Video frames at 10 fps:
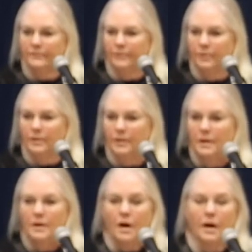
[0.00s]
full.
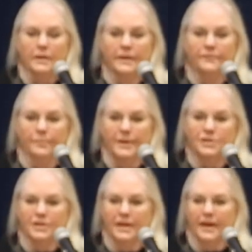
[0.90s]
All the
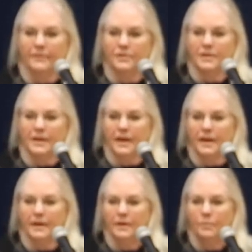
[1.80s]
information I gave you
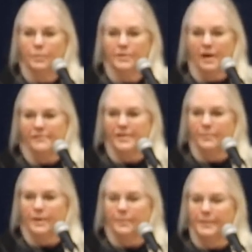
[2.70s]
today was off of
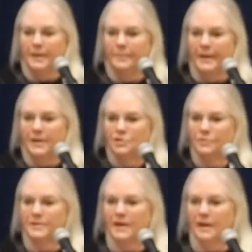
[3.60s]
that Wikipedia page,
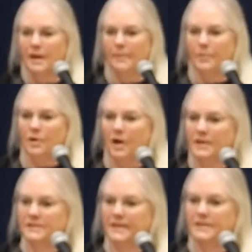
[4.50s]
so it's got a lot more
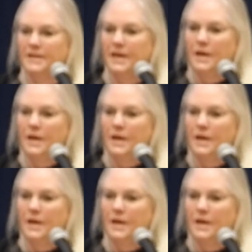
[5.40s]
content.